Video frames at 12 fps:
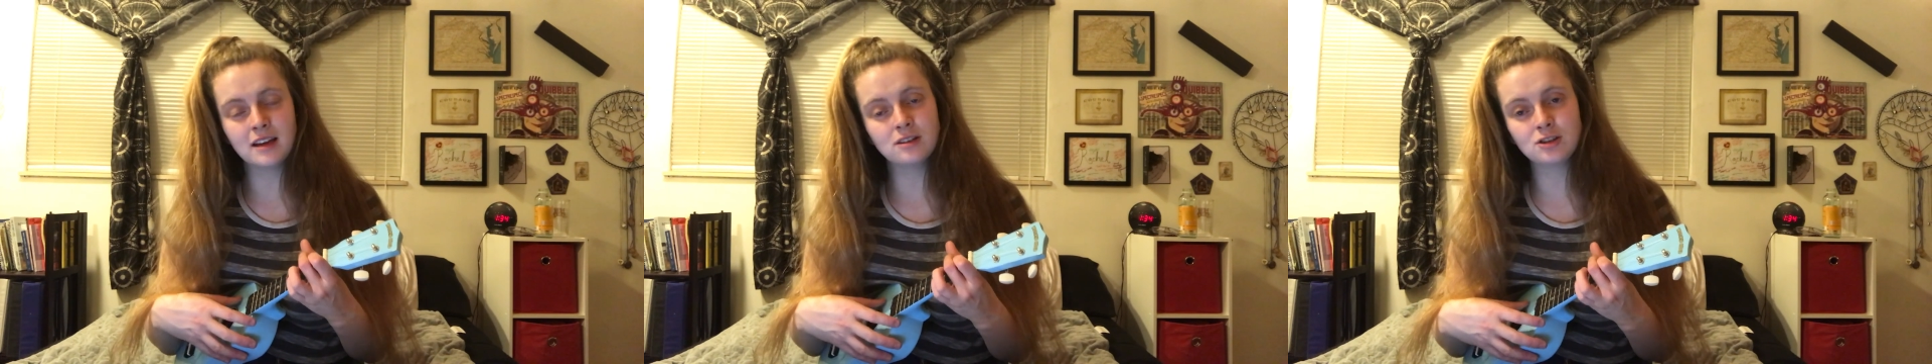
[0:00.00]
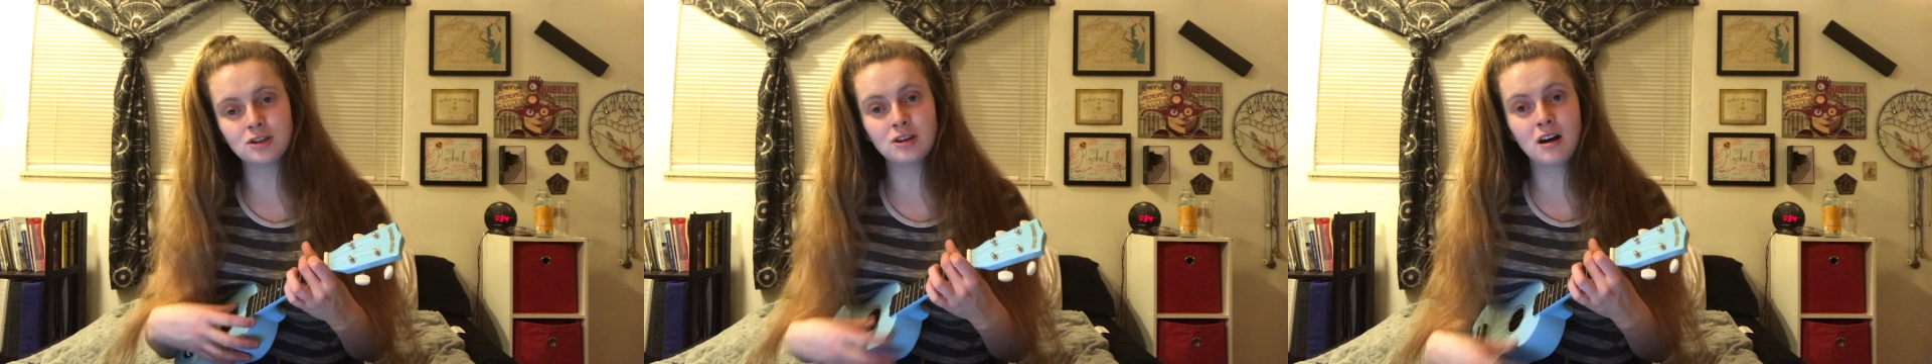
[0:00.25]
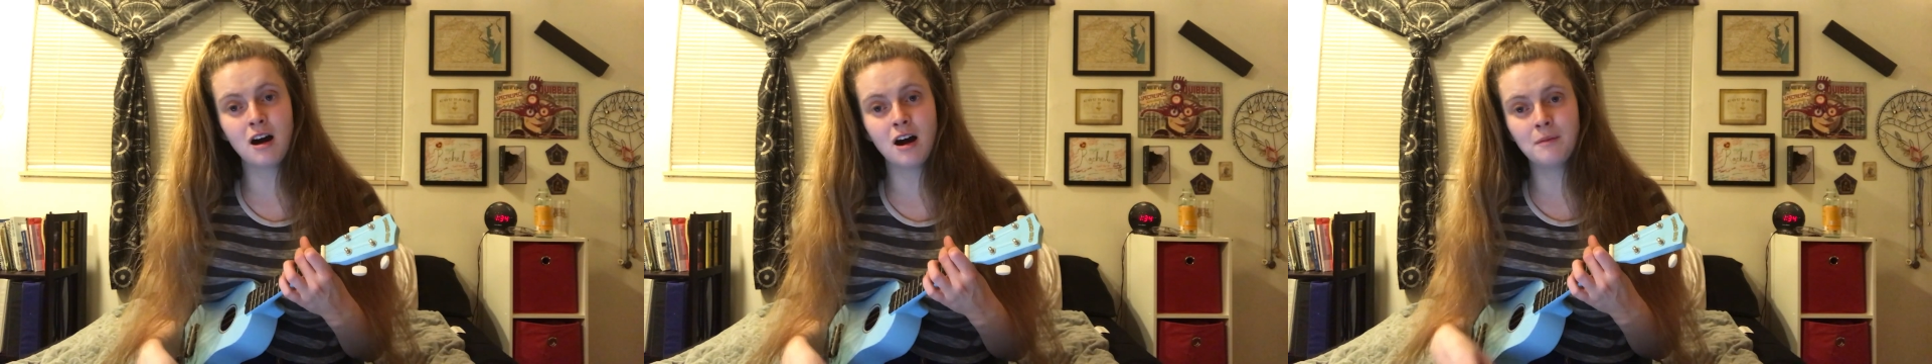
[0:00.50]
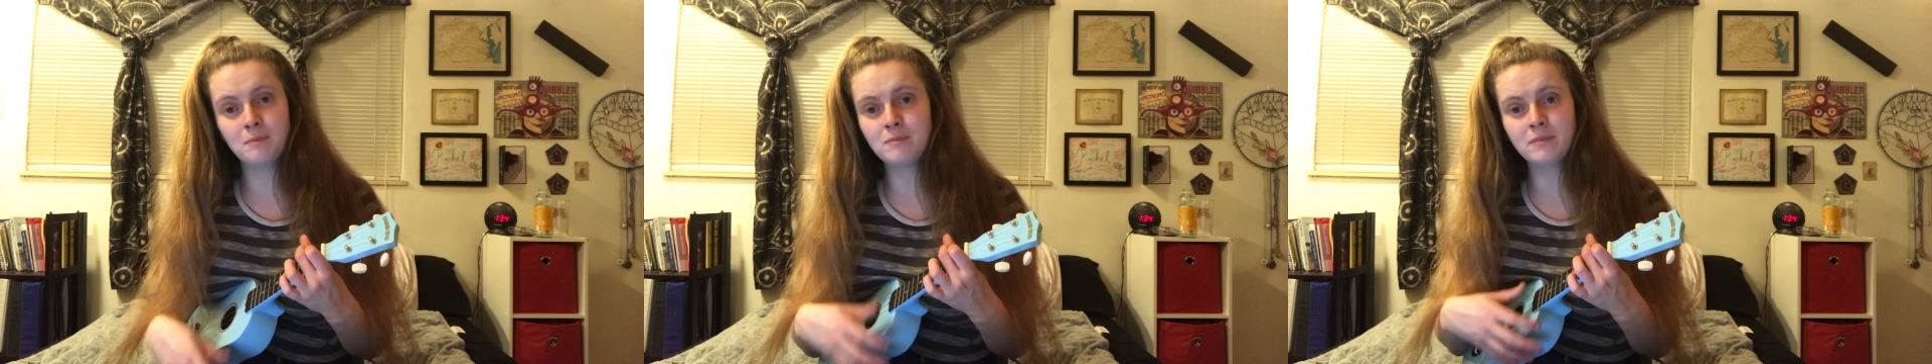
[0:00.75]
and
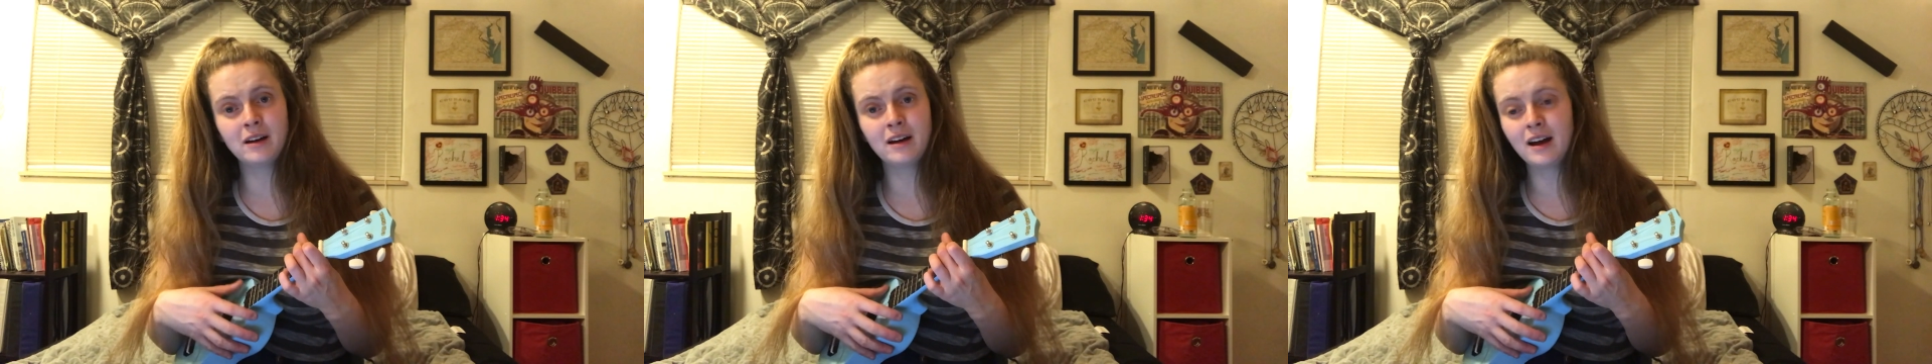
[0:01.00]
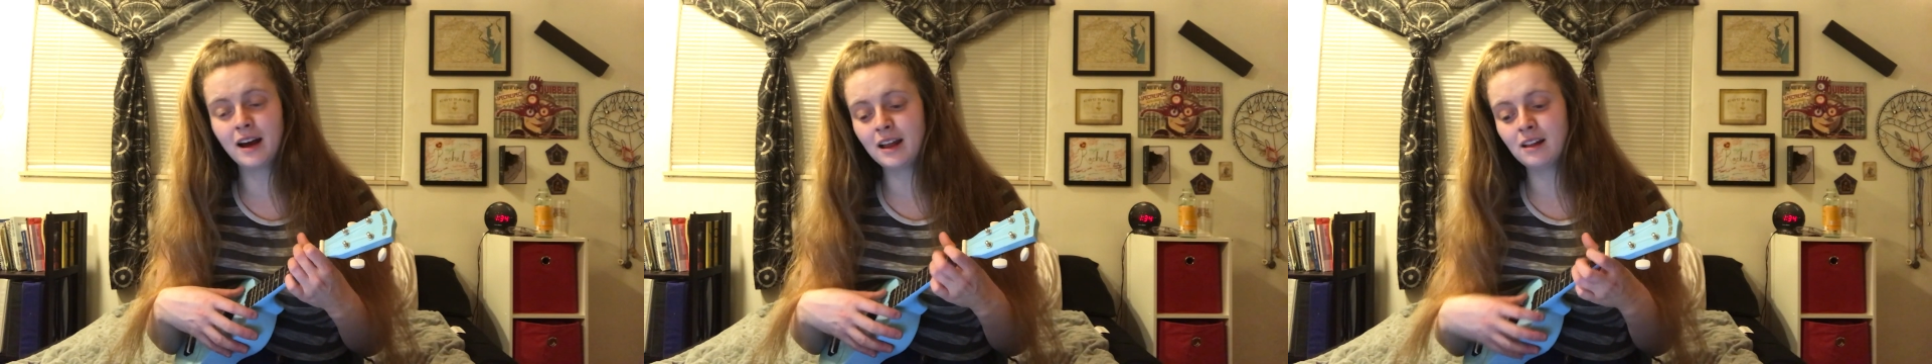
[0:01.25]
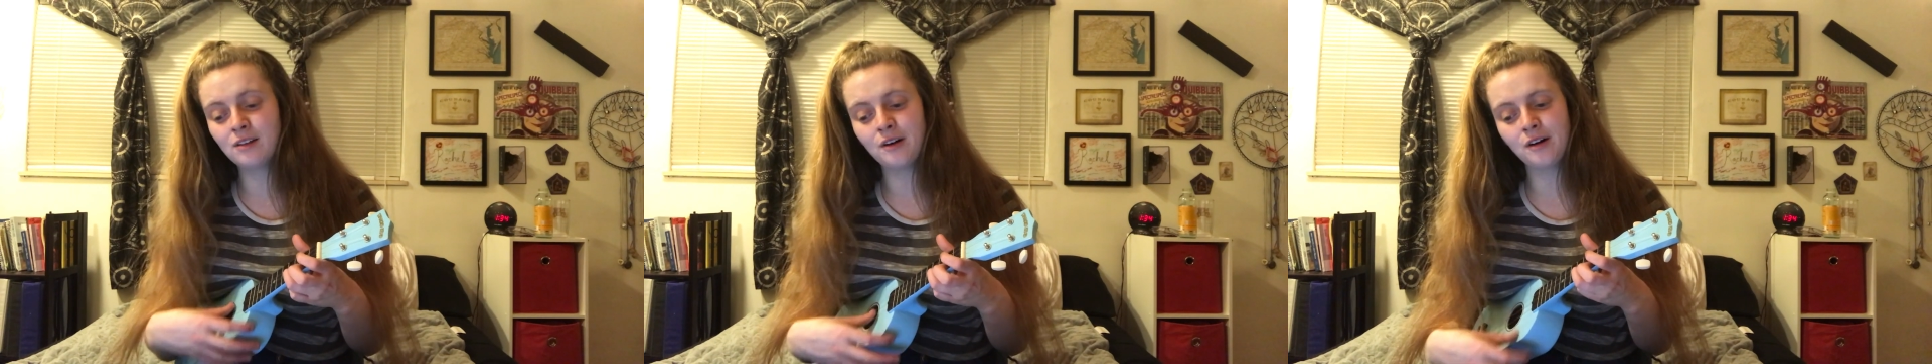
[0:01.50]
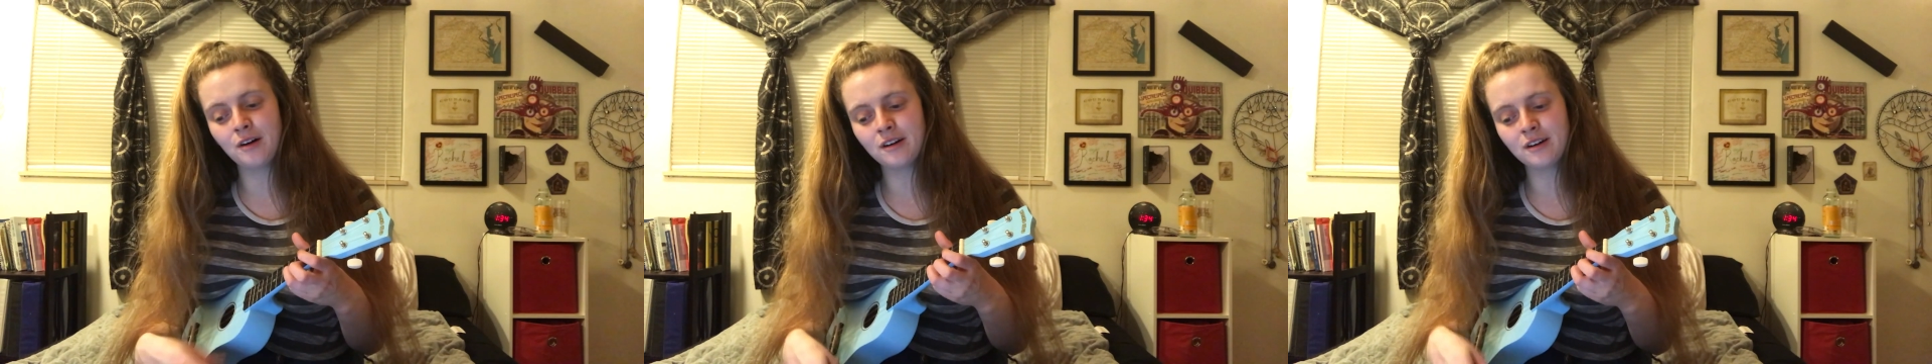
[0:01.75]
sharp, my
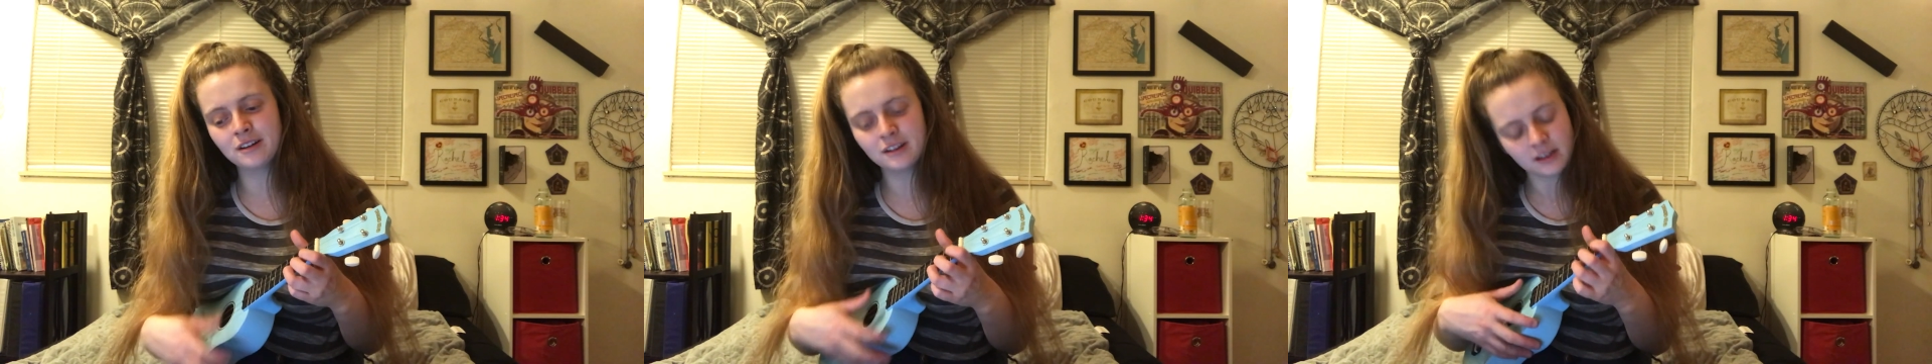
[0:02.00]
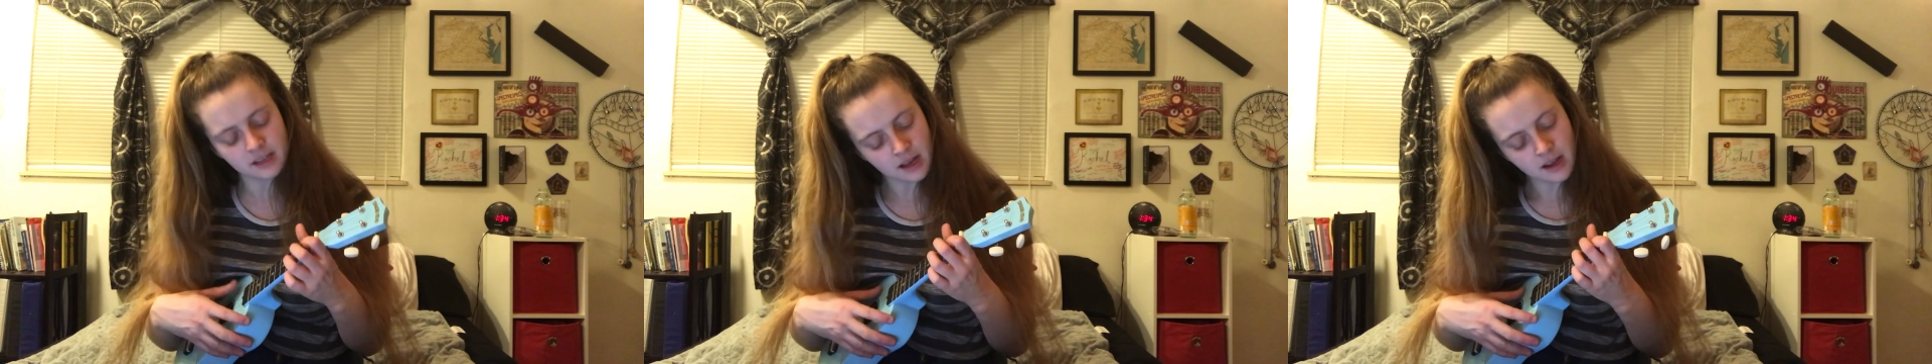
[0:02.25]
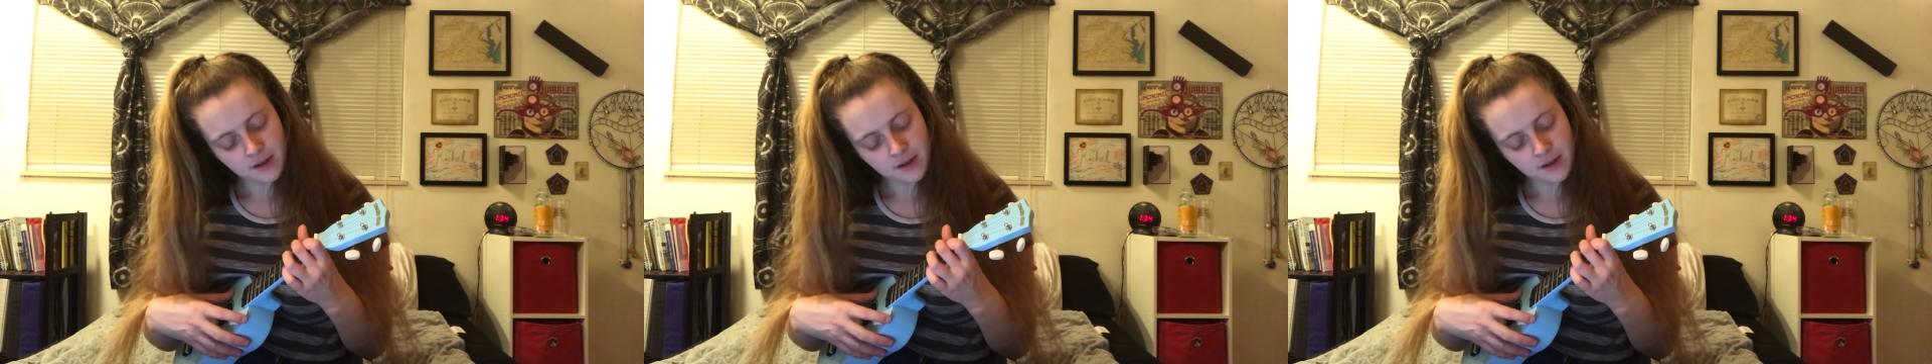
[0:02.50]
lord,